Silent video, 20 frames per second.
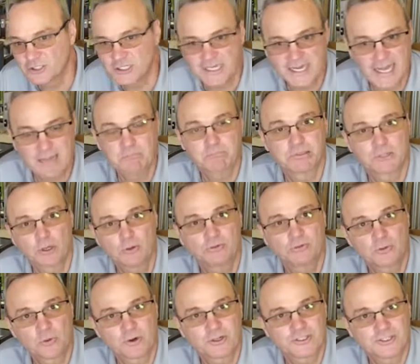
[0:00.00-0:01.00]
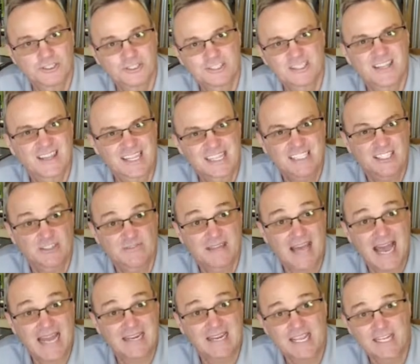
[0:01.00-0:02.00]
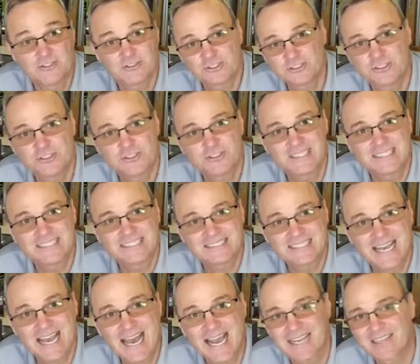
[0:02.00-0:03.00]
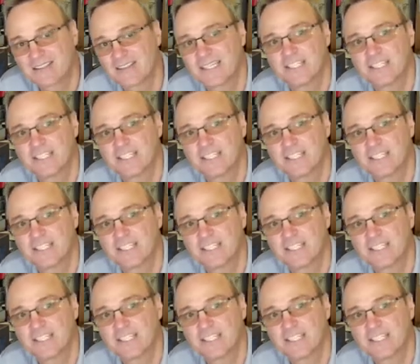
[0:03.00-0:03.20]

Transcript: You could add blow torches and things of that nature to the attack,